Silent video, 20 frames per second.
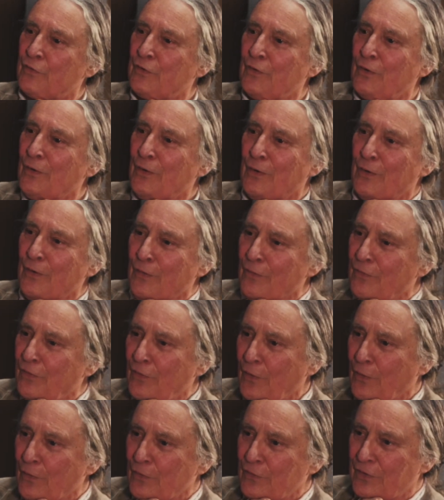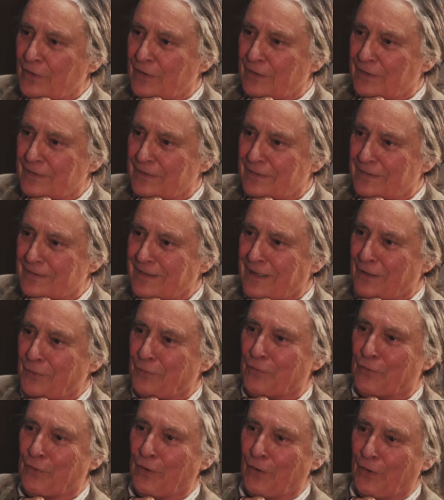you don't go to the falls. That's right.
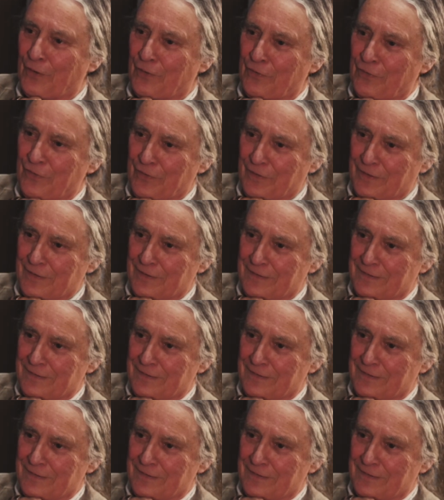for tourists.